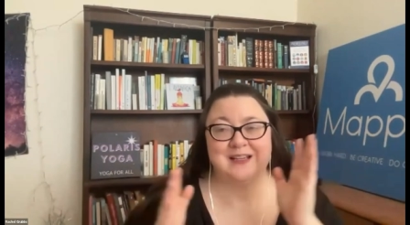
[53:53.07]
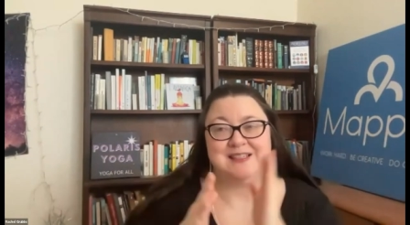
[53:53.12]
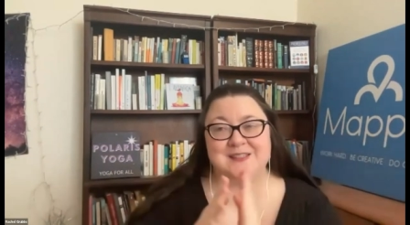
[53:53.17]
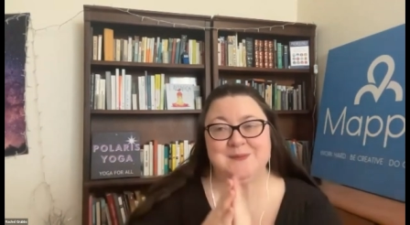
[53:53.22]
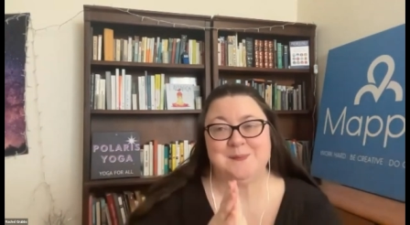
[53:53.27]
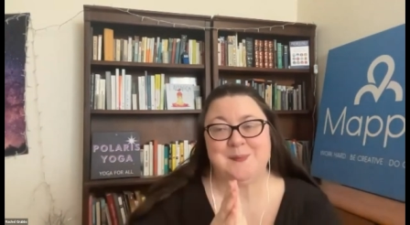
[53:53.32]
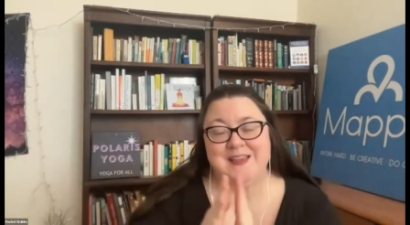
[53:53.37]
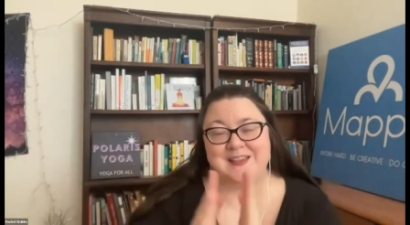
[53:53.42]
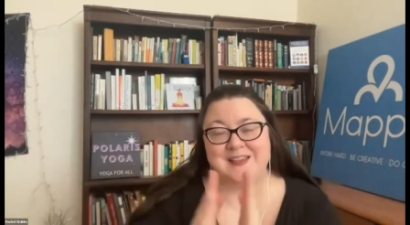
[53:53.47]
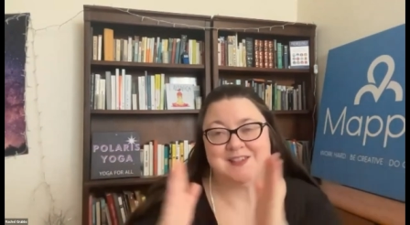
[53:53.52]

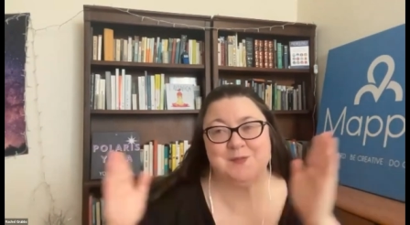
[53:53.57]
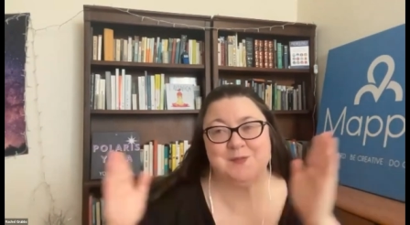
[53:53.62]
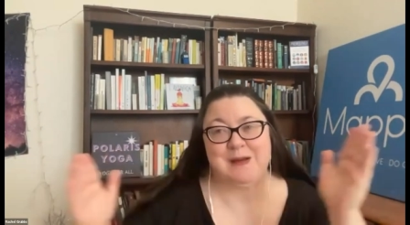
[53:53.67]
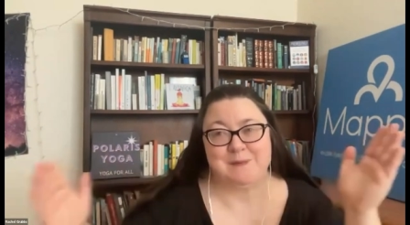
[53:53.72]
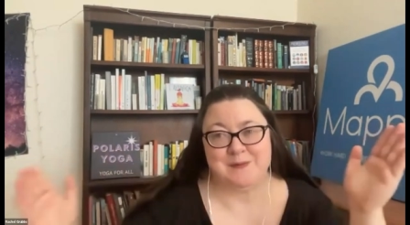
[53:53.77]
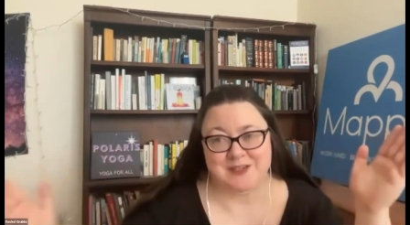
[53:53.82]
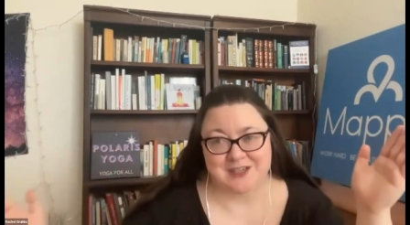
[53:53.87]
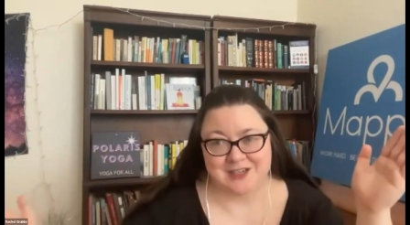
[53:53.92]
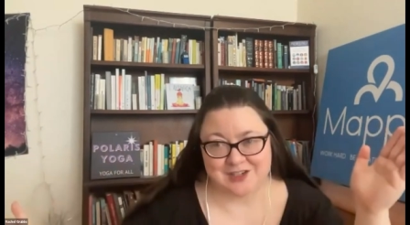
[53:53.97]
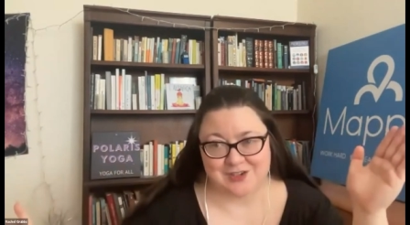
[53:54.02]
spaced
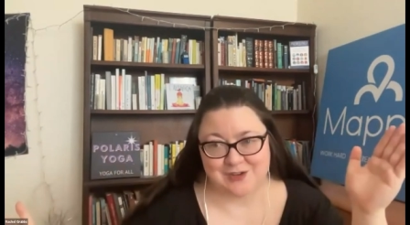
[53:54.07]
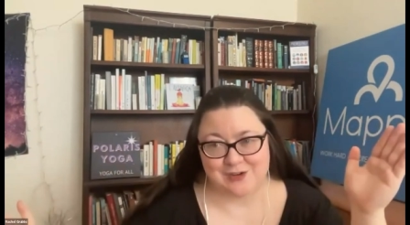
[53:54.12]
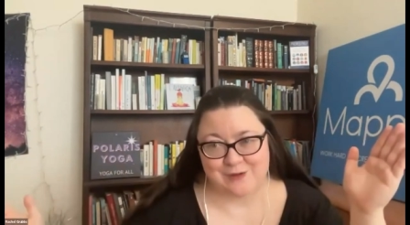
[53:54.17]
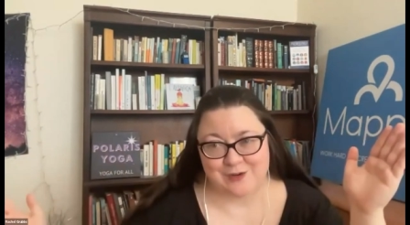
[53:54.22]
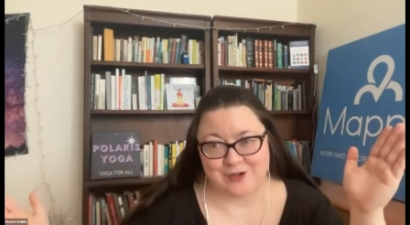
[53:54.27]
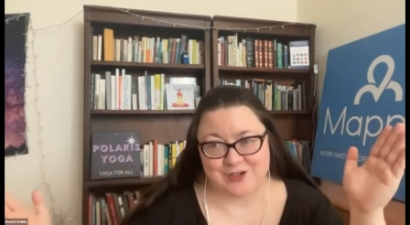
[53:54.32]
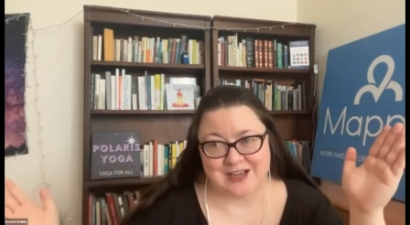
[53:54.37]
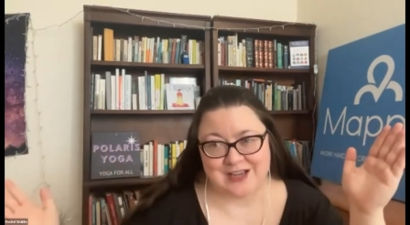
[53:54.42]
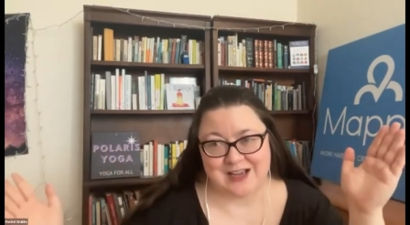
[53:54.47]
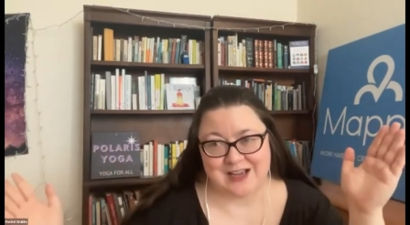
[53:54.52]
repetition
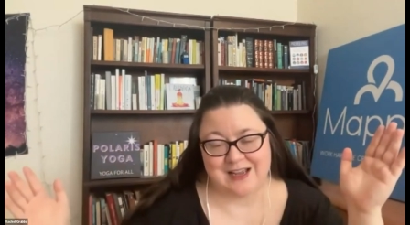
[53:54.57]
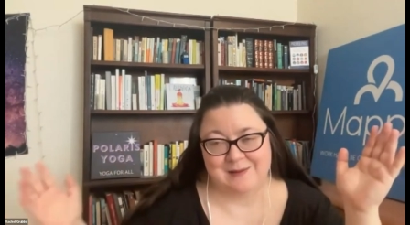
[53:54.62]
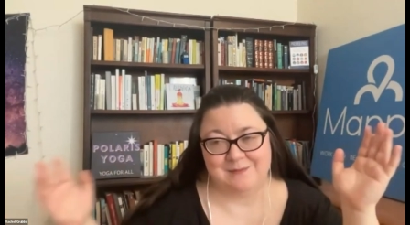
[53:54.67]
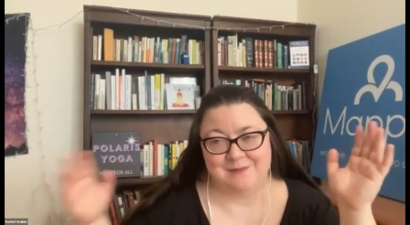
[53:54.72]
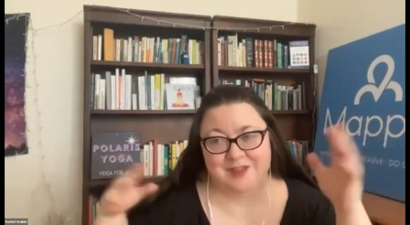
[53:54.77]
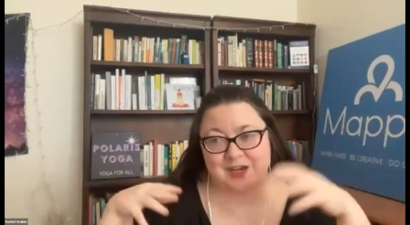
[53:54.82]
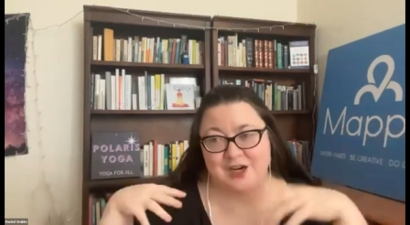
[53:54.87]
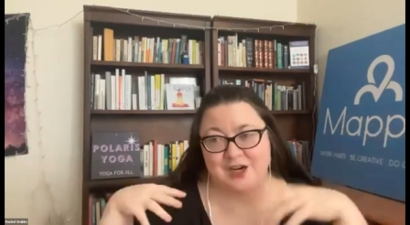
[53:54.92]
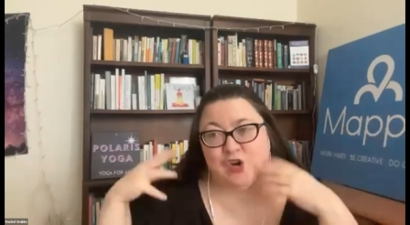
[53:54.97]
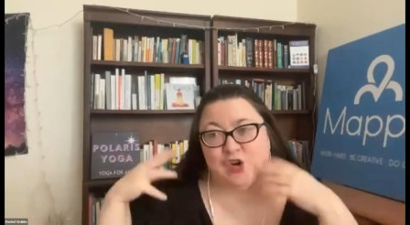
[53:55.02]
over time
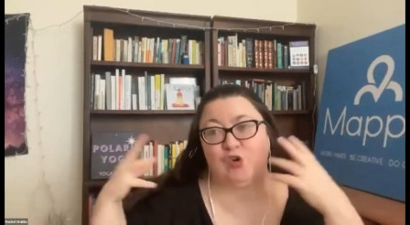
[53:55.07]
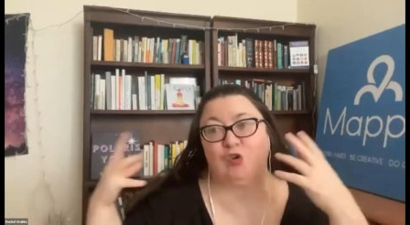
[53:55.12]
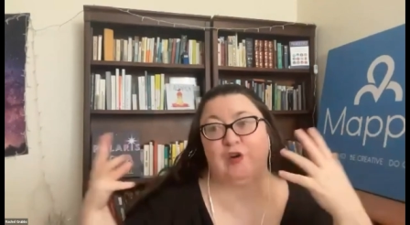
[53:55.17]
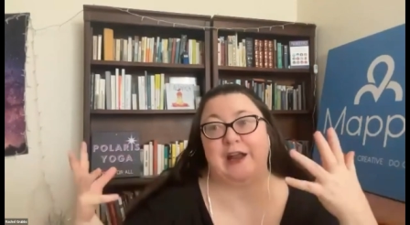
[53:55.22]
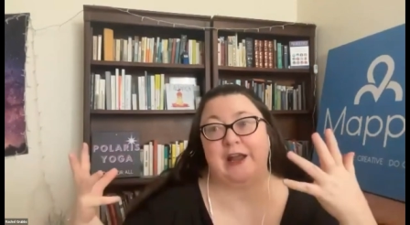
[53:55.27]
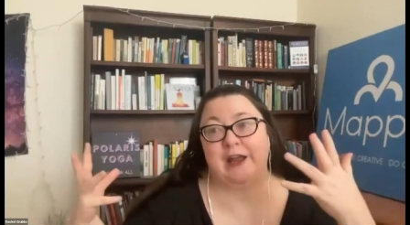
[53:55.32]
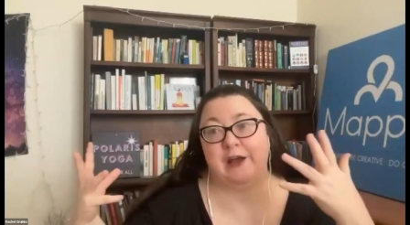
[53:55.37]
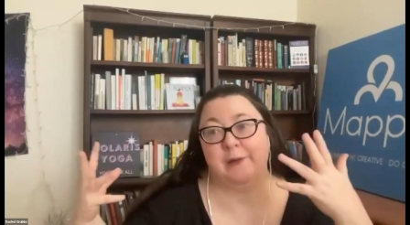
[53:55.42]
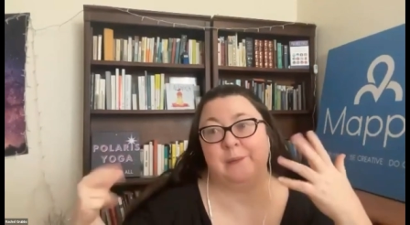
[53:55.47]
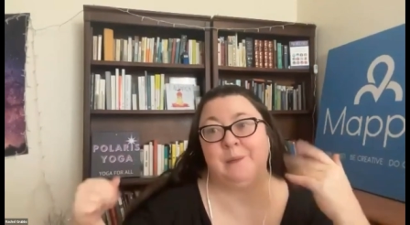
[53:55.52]
than a
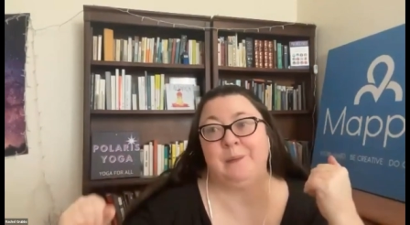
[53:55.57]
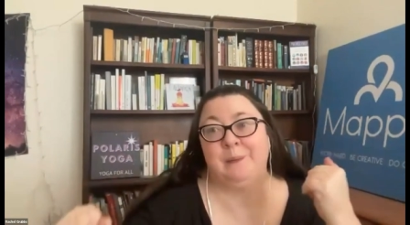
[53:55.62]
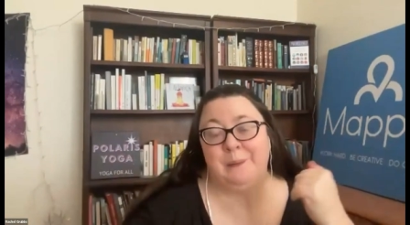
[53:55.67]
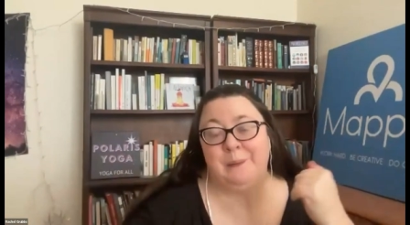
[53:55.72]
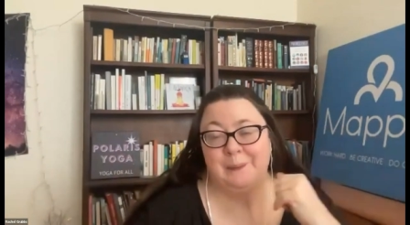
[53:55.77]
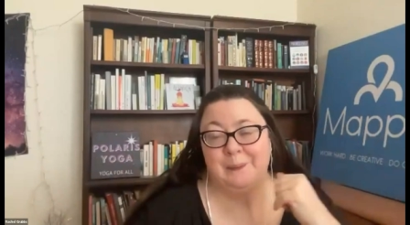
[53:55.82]
cram